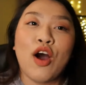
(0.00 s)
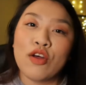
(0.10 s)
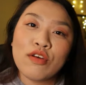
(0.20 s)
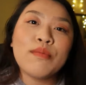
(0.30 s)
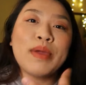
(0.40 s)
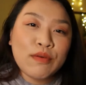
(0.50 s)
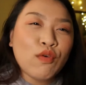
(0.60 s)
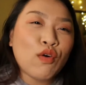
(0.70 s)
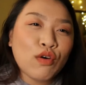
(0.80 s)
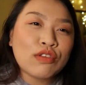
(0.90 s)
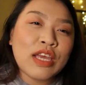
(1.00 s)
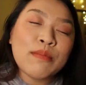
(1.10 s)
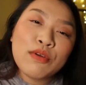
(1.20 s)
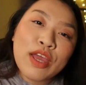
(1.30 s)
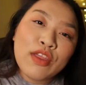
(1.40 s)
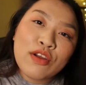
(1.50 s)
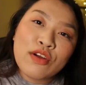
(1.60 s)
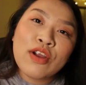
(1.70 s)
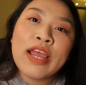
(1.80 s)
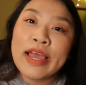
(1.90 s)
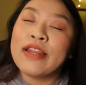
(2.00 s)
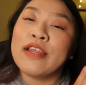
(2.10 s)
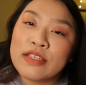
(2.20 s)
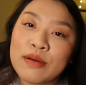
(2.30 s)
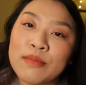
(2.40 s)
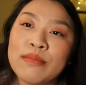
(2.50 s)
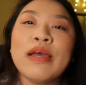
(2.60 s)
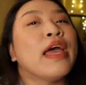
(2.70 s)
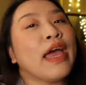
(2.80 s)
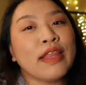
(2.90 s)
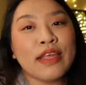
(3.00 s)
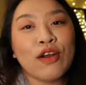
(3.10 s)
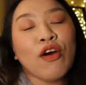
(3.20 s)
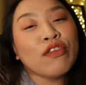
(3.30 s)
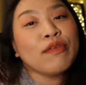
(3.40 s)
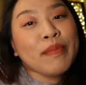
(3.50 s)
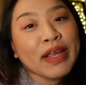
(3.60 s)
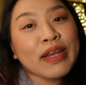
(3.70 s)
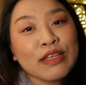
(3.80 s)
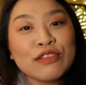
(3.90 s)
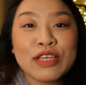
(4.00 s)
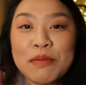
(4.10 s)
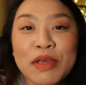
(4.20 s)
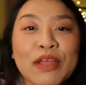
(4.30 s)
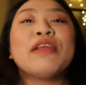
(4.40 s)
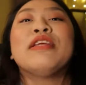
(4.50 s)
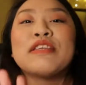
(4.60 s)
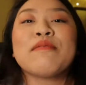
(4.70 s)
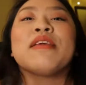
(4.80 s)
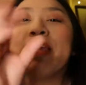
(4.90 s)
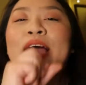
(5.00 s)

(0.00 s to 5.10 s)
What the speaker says: all the main vocals came together and did something, and then all the main dancers came together and did something.